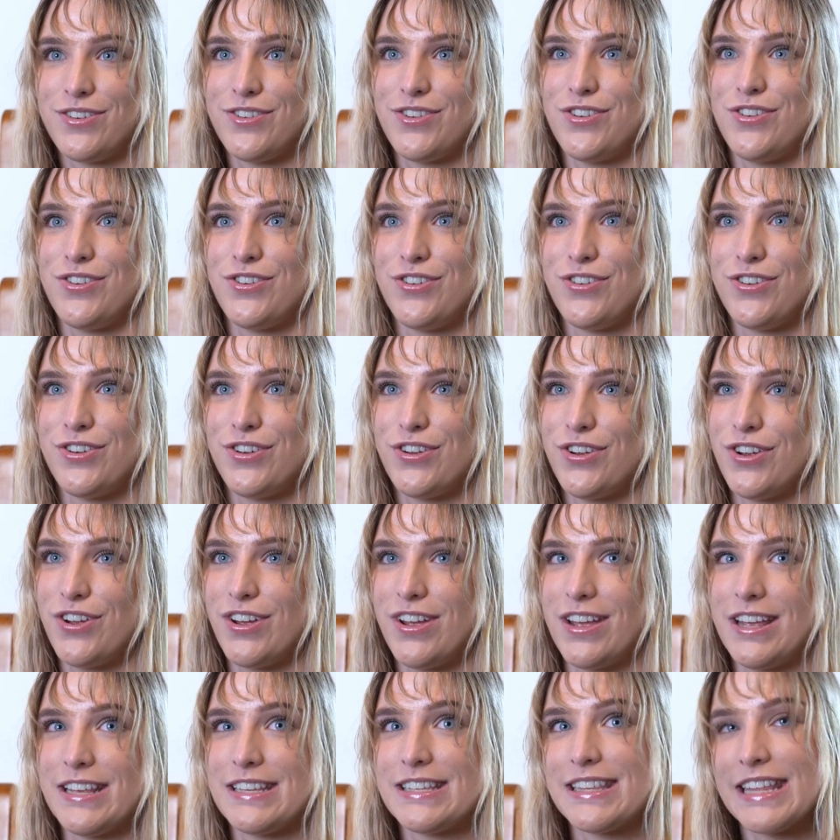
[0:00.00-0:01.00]
who
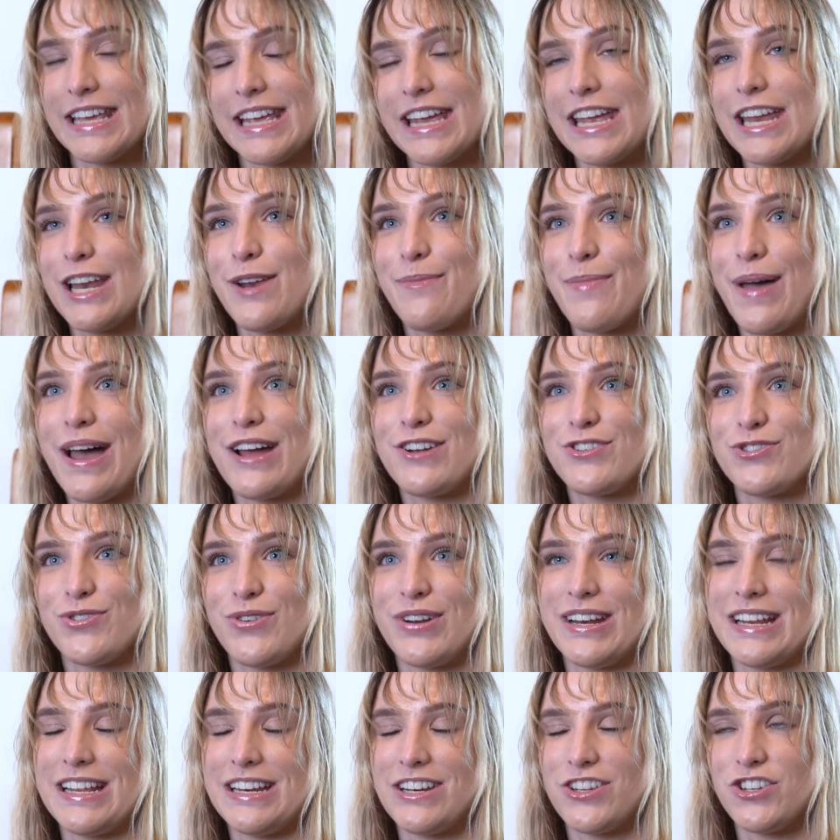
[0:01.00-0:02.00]
is thinking about
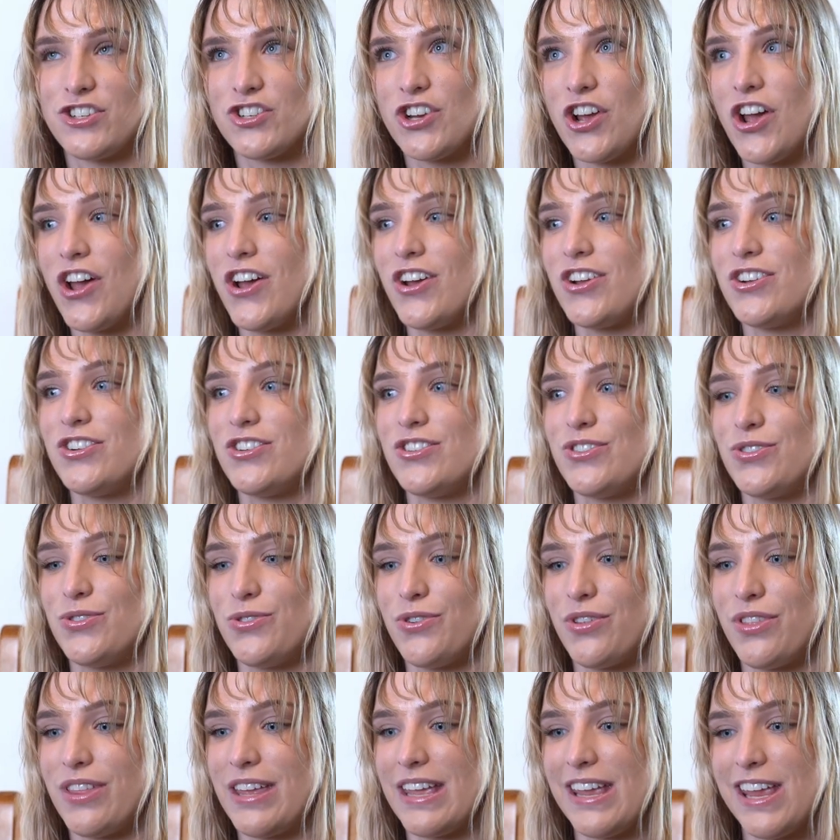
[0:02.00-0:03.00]
joining a church or
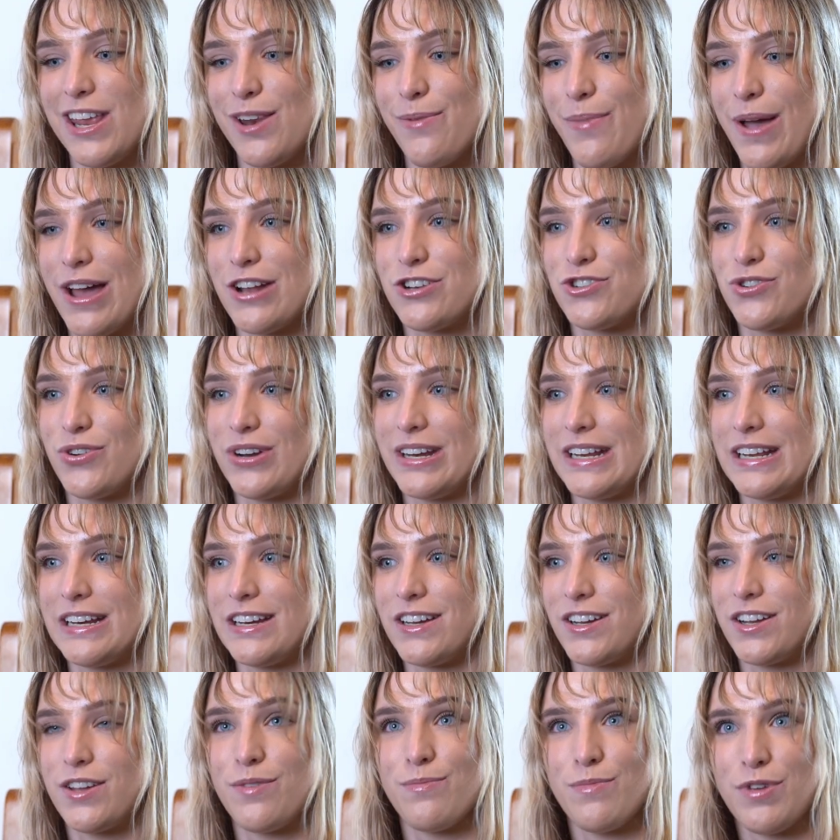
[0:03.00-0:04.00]
thinking about joining
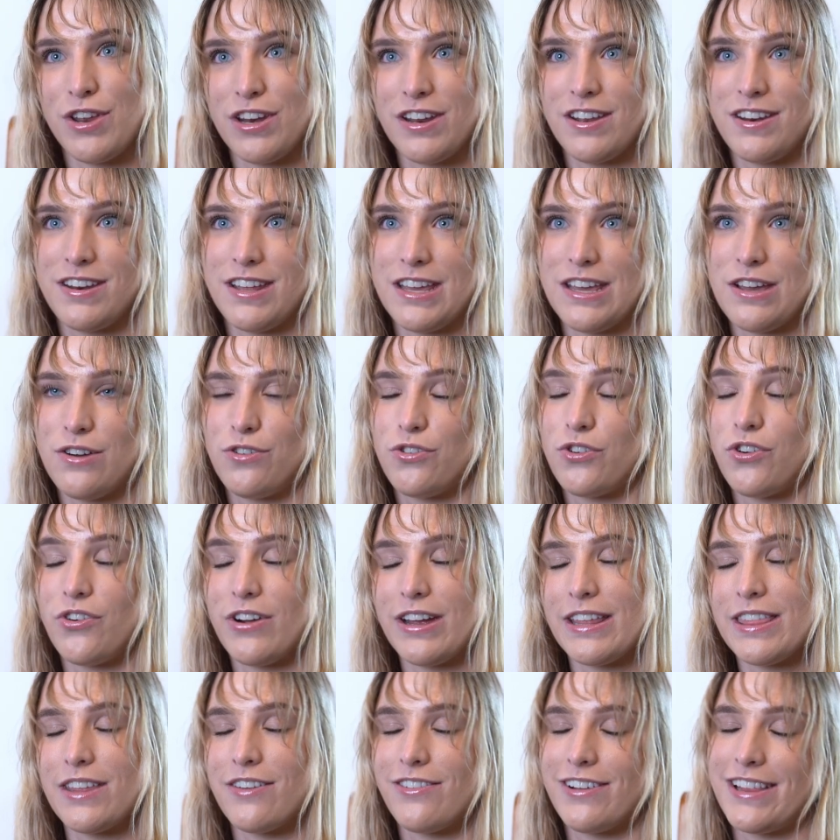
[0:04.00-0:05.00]
a community or
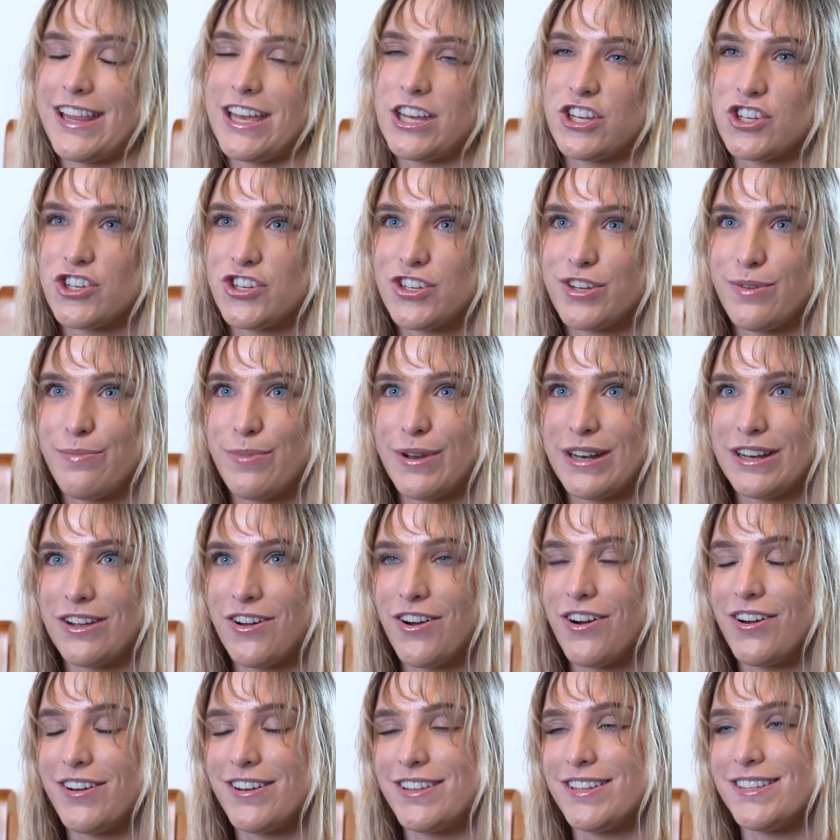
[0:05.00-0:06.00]
growing their relationship in
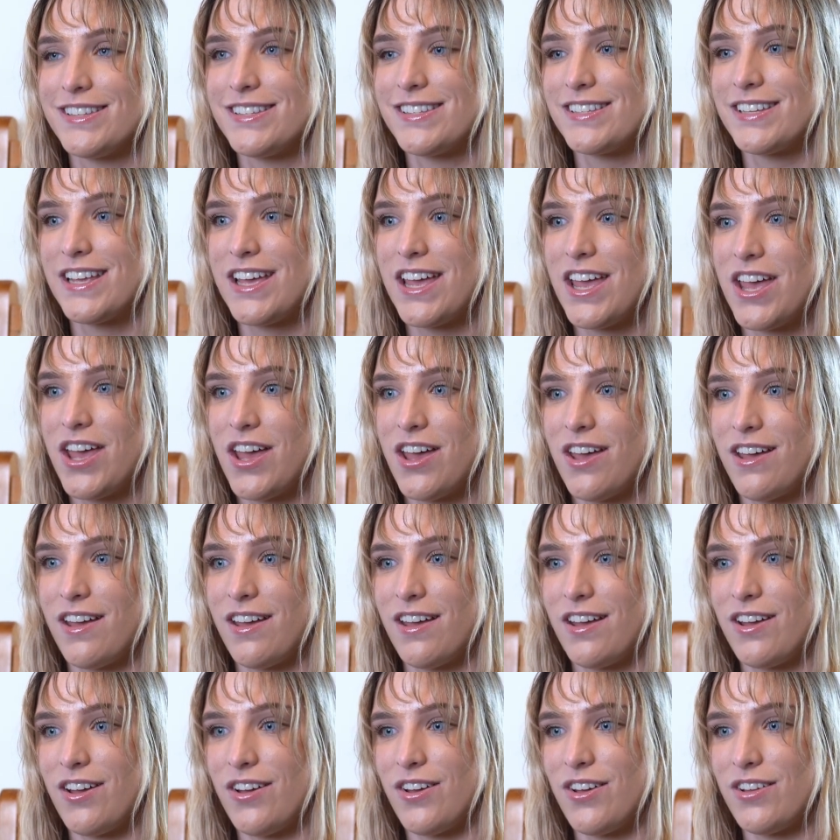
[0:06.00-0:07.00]
God is
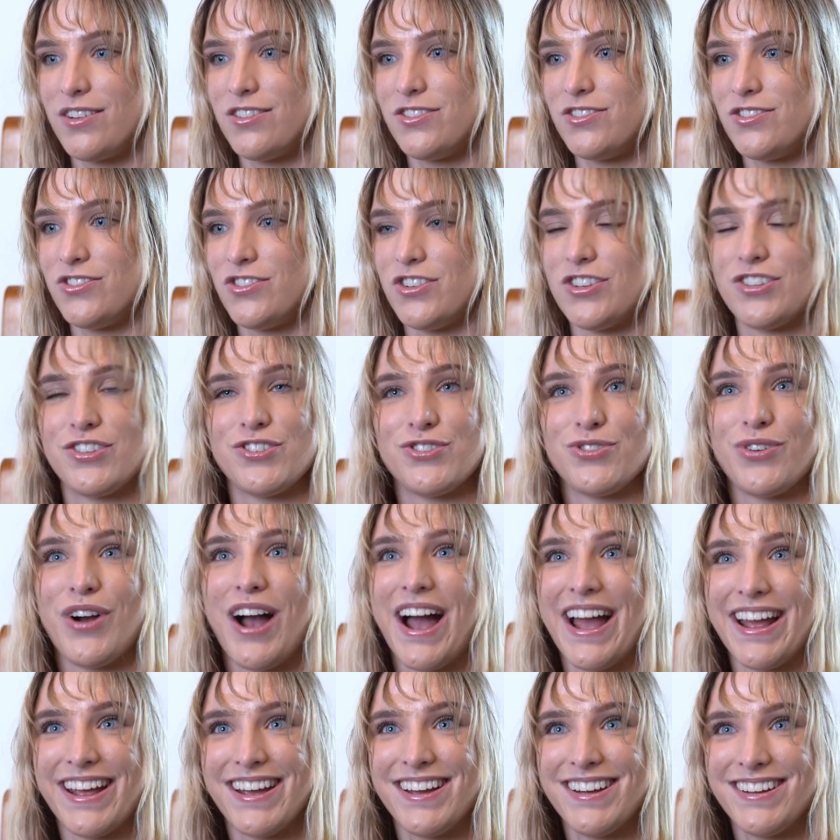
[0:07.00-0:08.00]
just
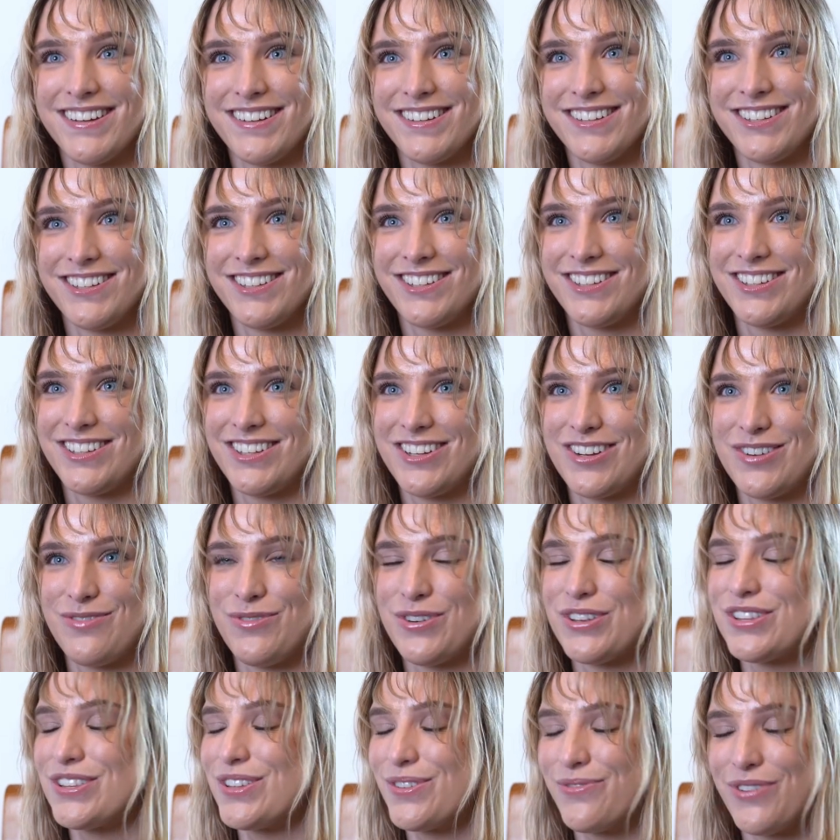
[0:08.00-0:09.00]
try it.
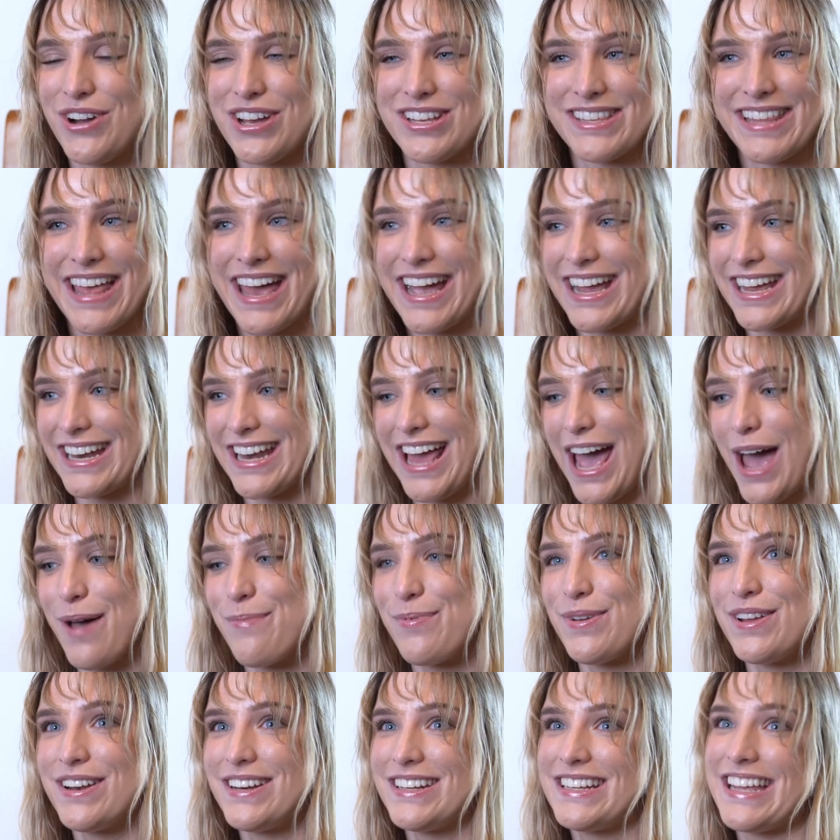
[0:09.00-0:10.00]
What's the worst that can
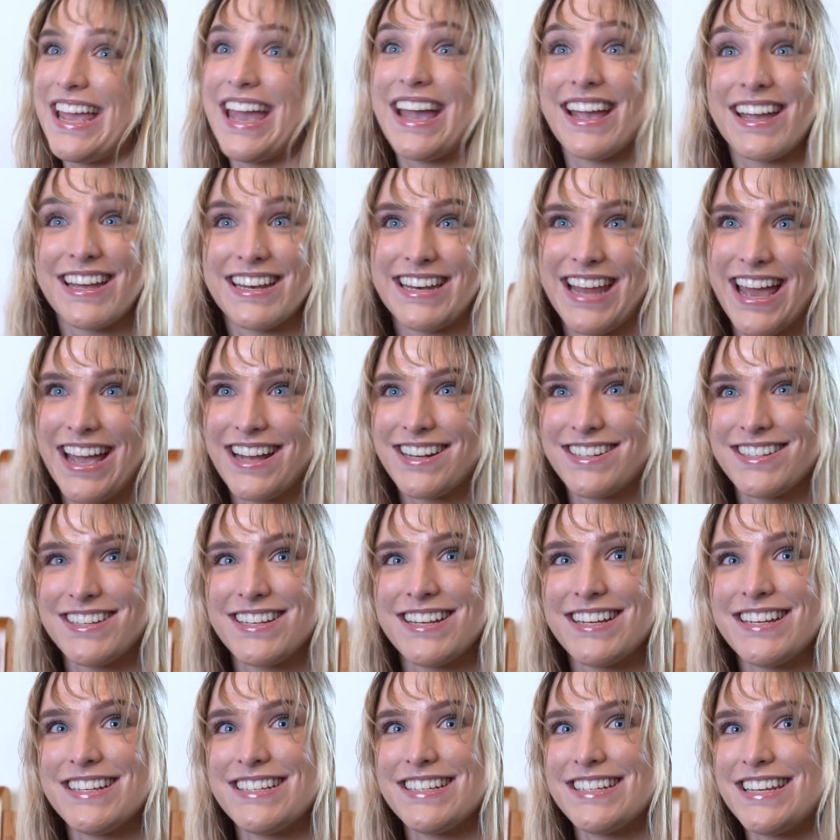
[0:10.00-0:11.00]
happen? Get
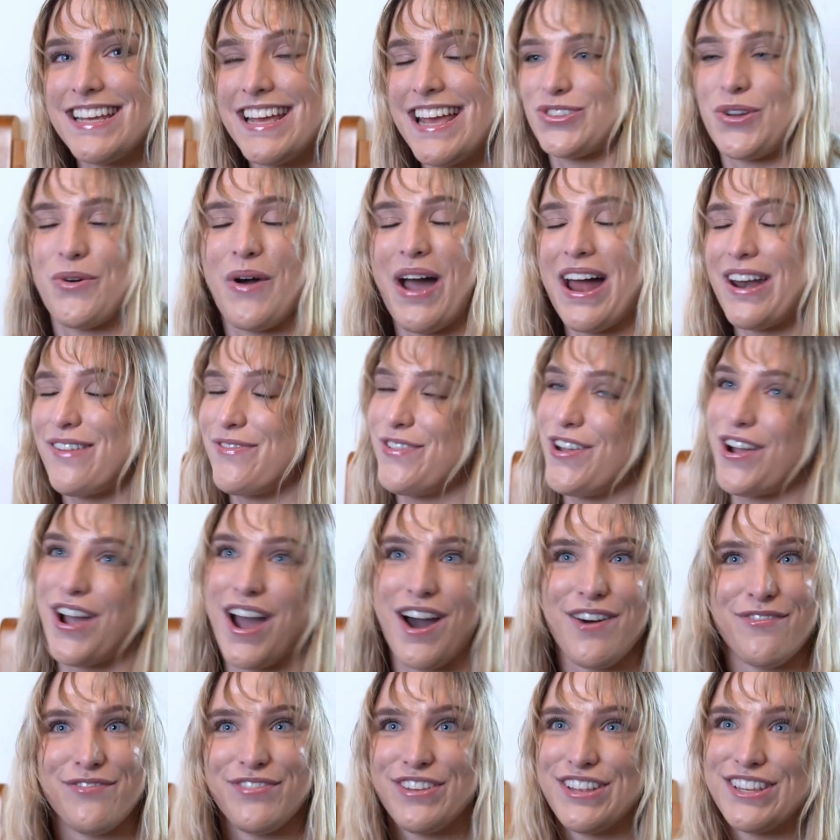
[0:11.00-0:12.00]
connected, go out of your
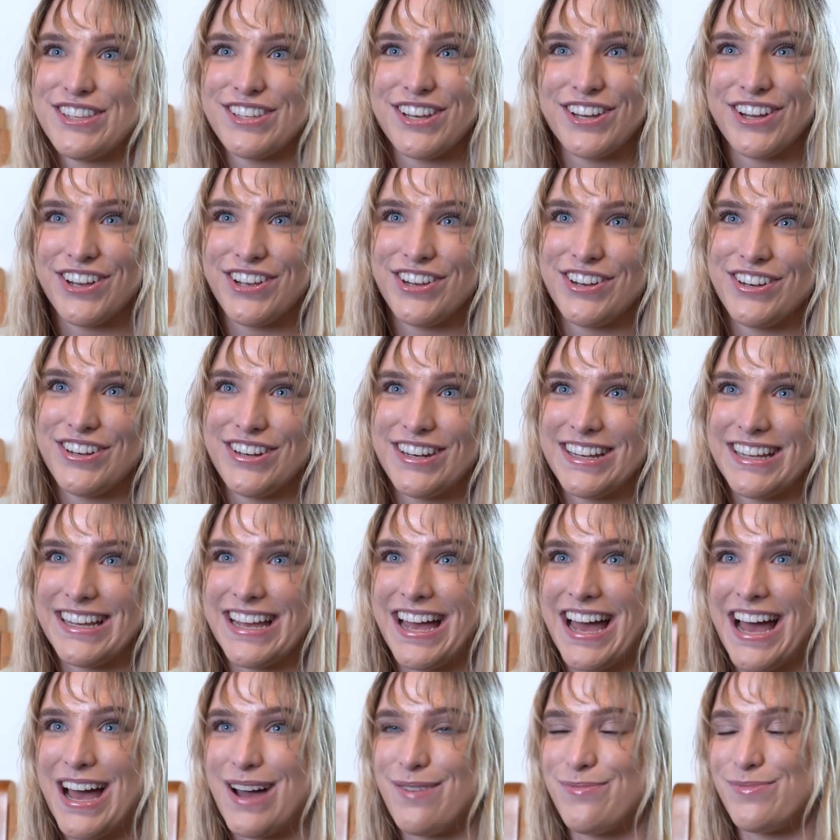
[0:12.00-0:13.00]
comfort zone,
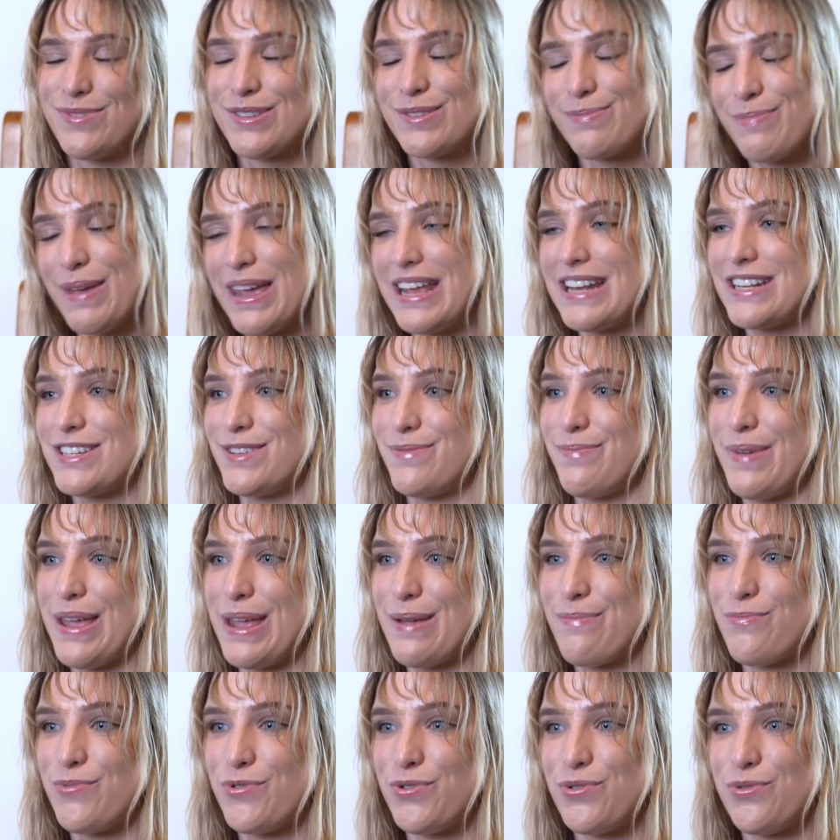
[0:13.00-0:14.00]
speak to
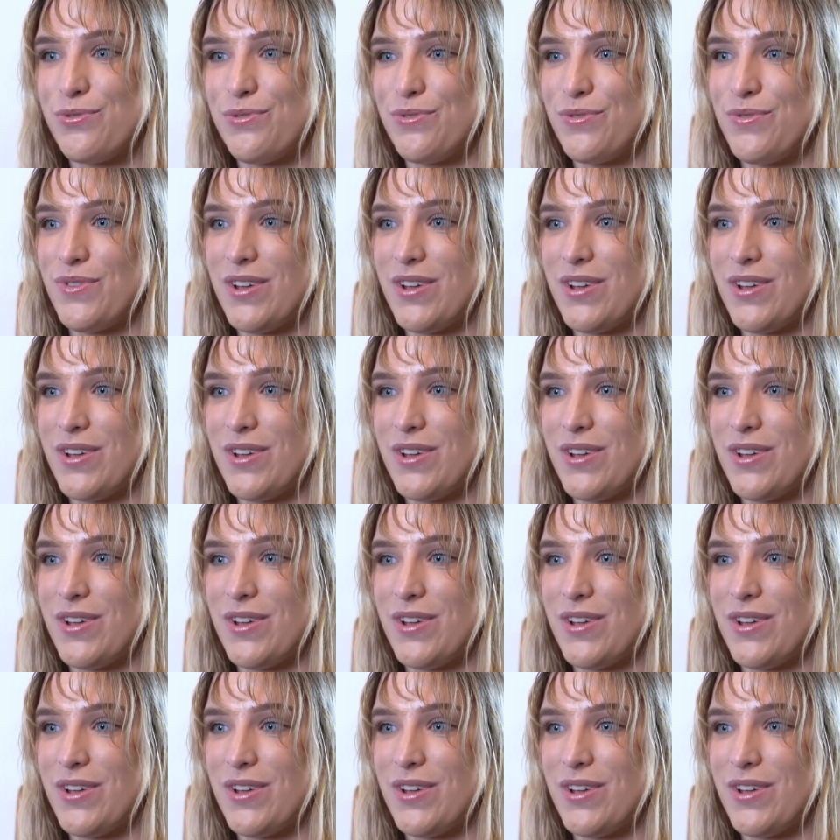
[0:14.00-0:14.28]
people.